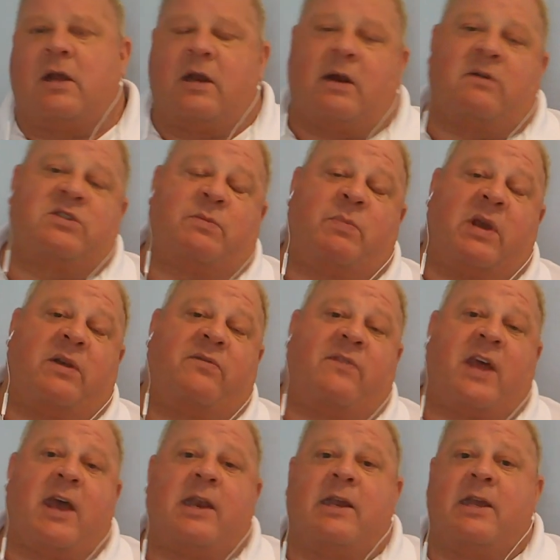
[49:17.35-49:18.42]
and I was a big
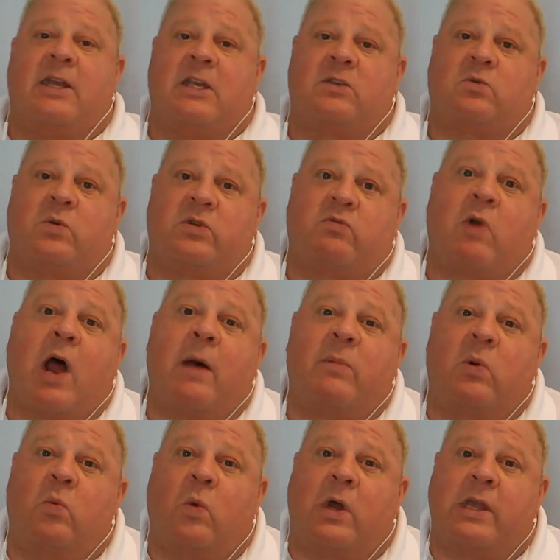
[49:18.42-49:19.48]
fan of his, was
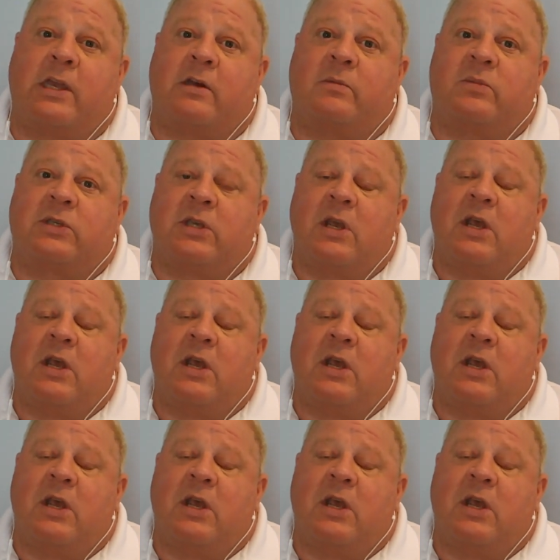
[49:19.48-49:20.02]
Robin Williams.